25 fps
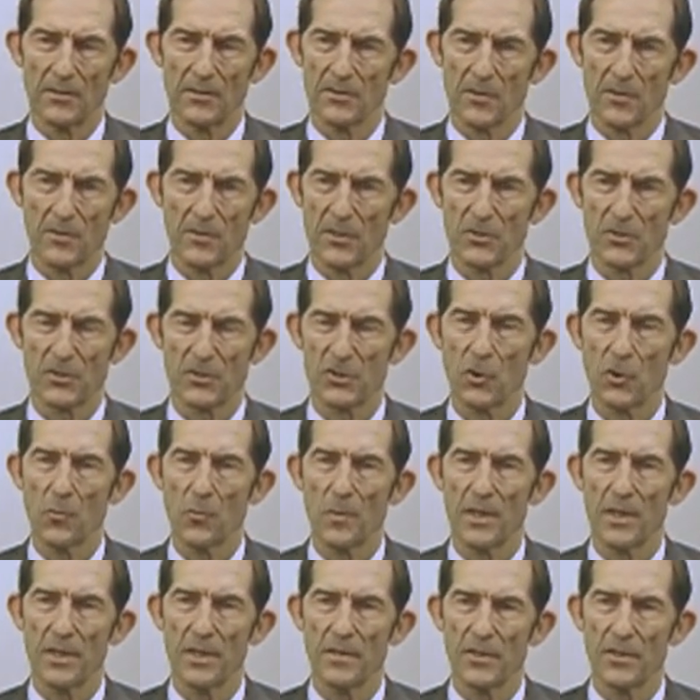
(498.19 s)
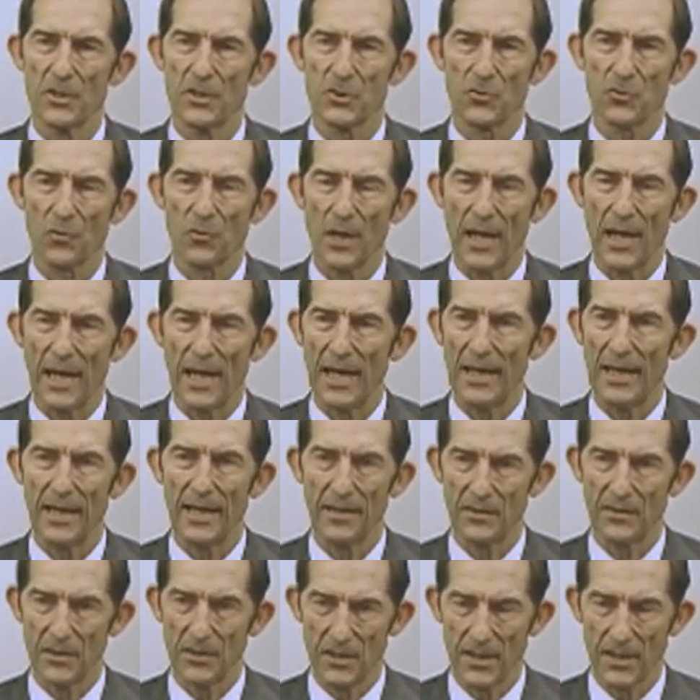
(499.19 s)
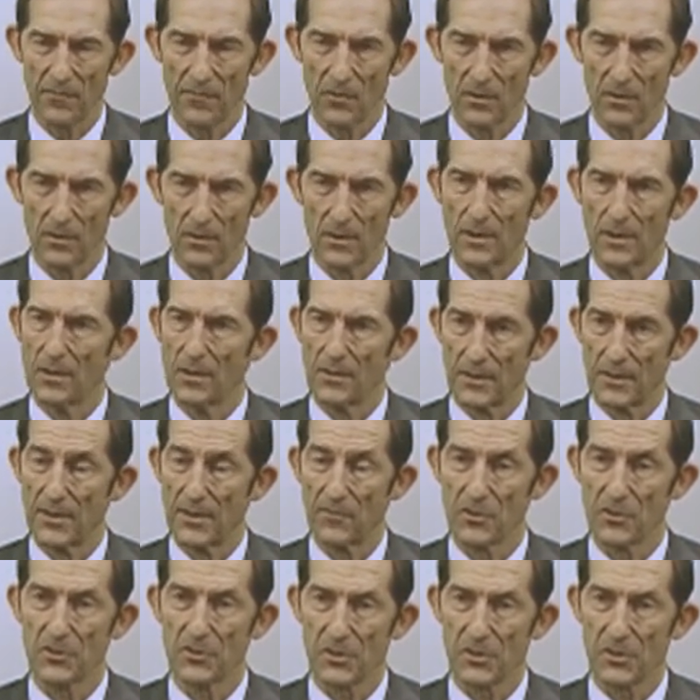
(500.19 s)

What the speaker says: There's so many that try and they never